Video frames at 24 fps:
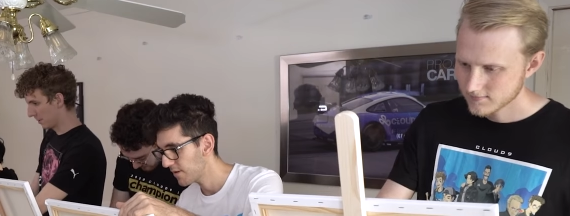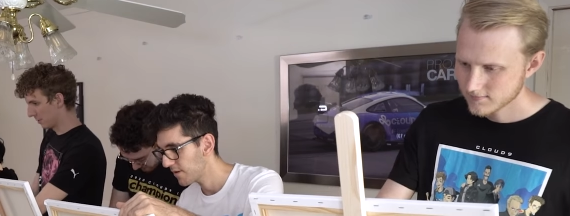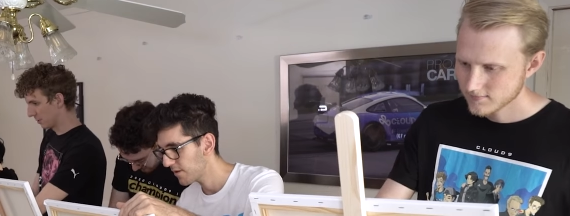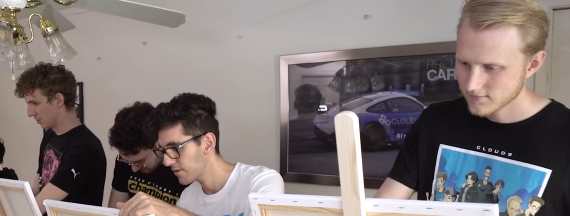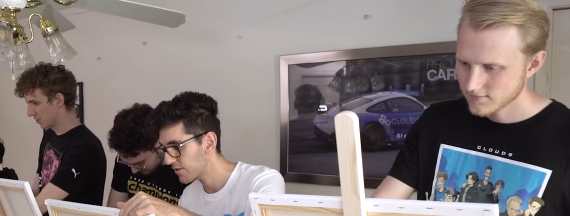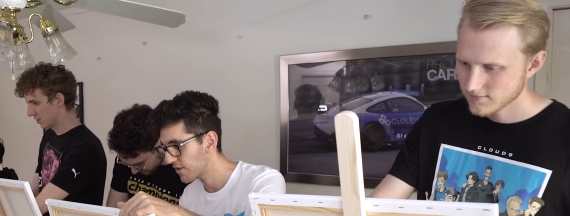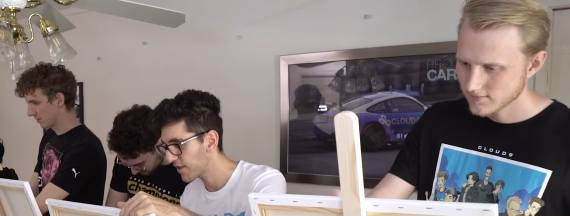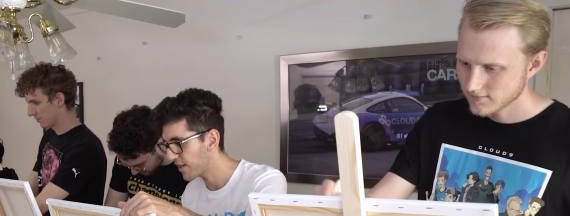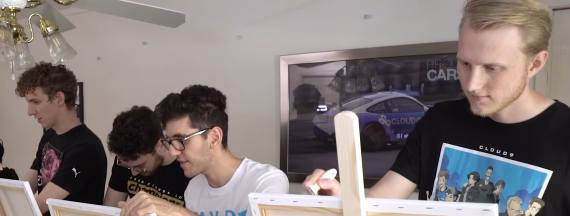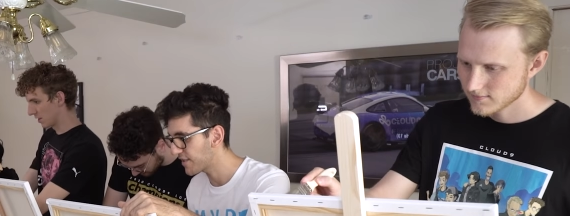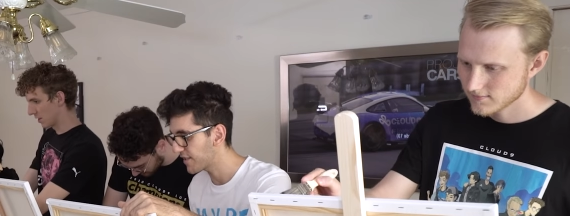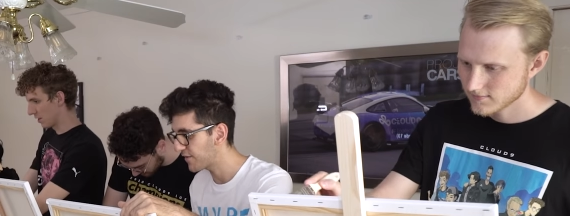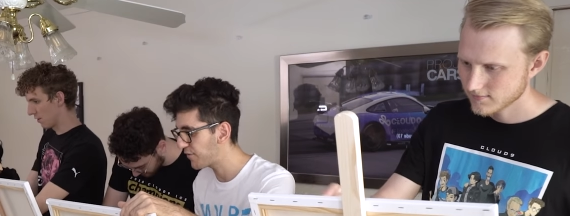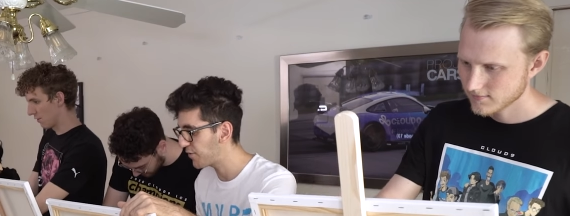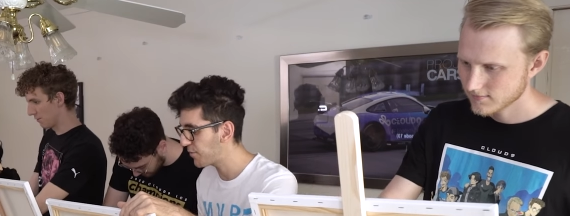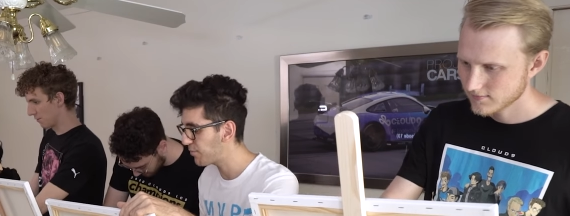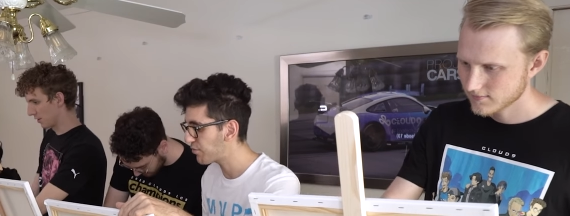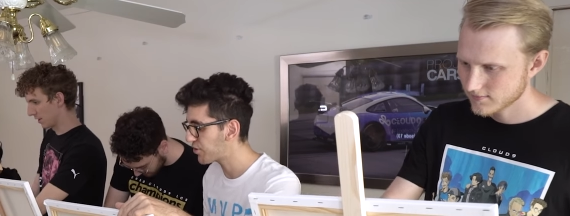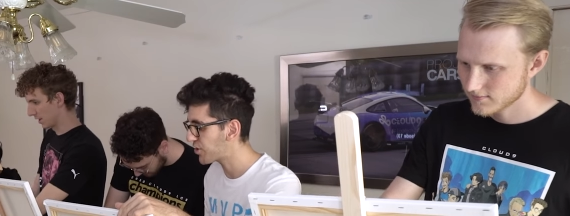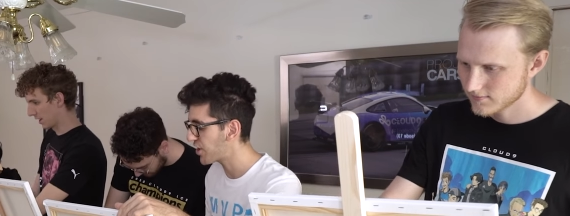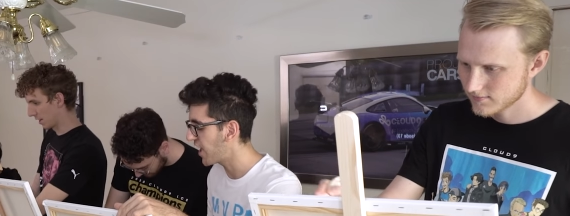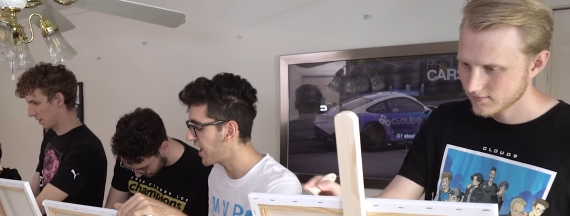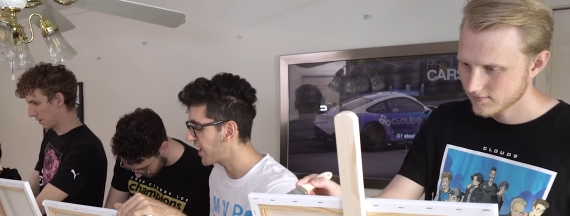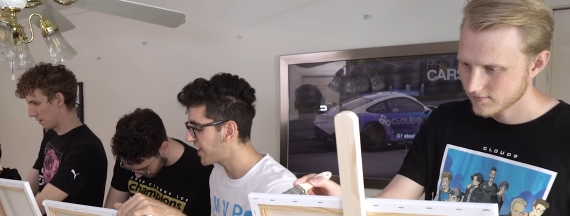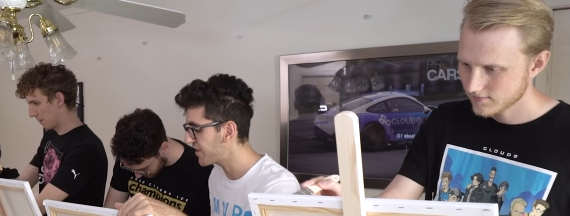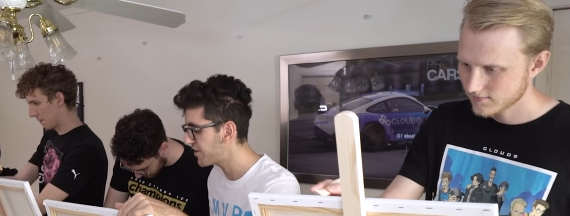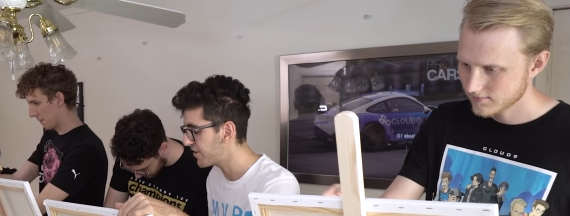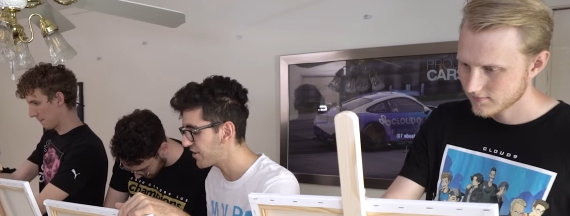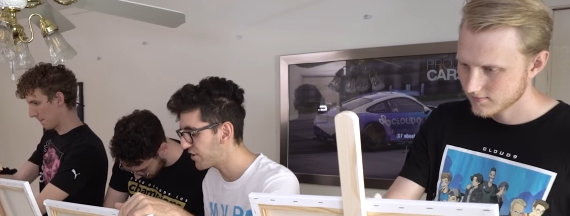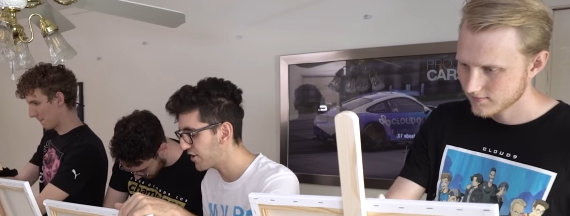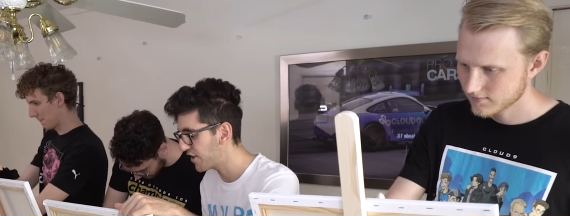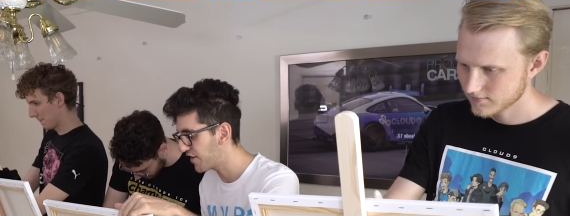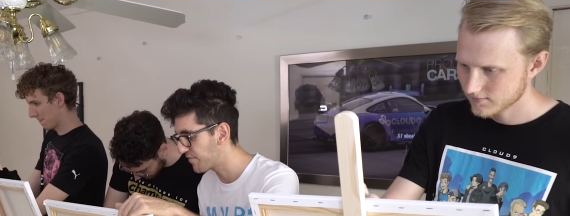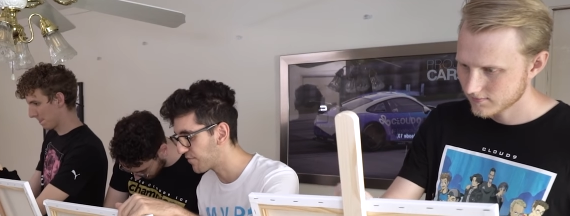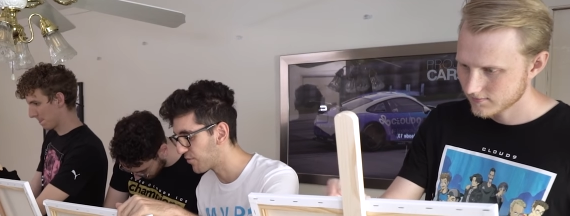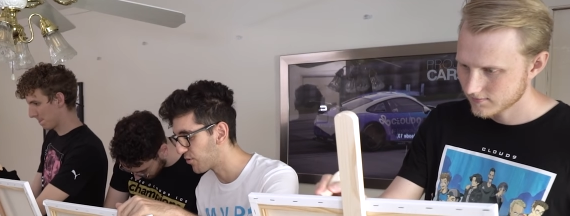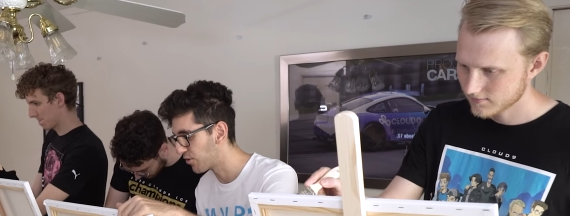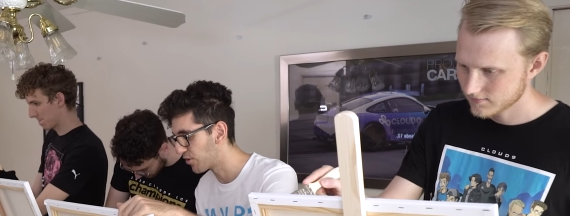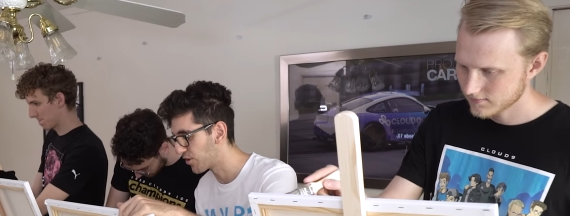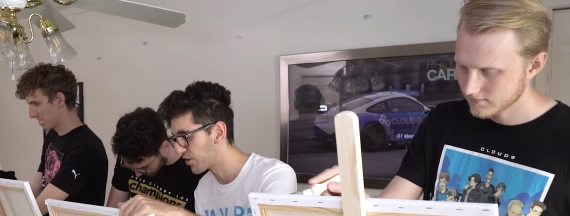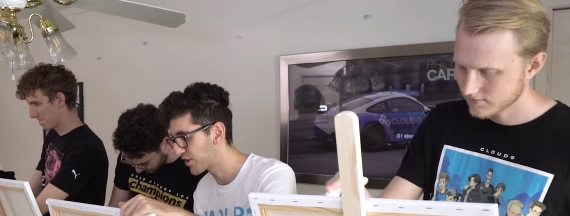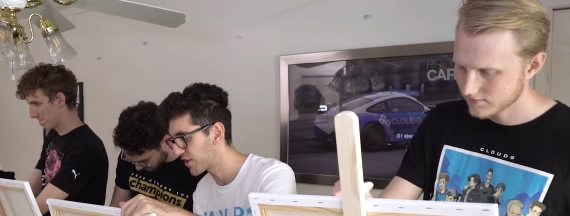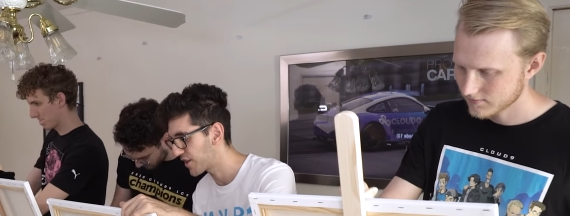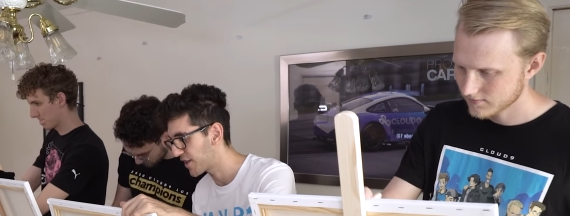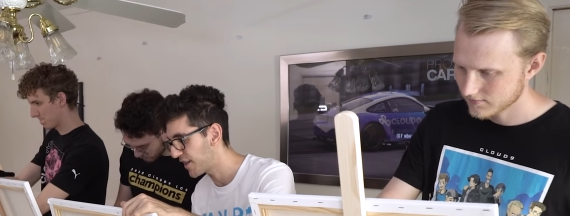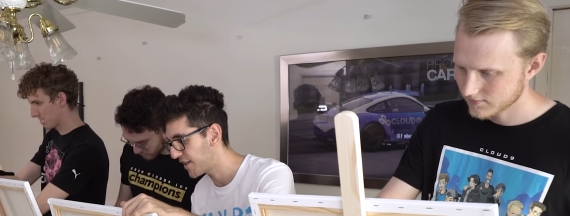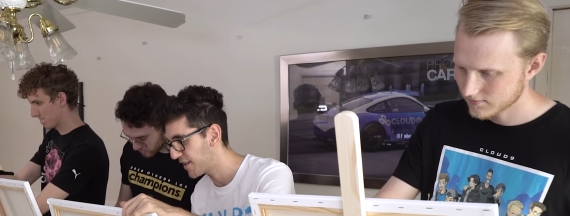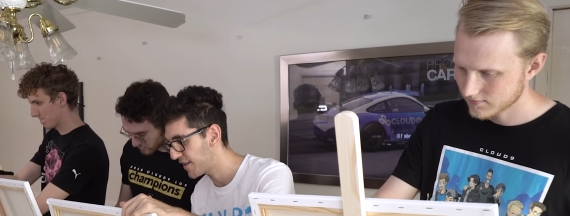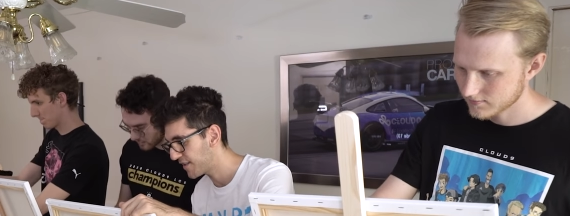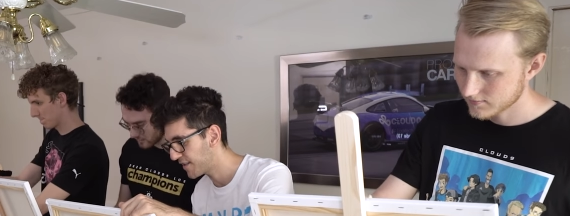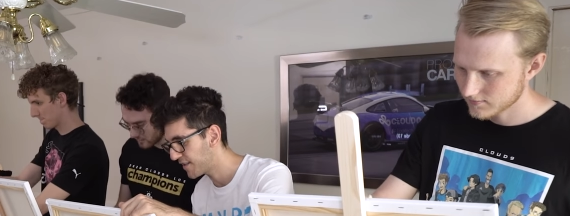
Speaker 1: so guys, if you push harder, you have more, okay?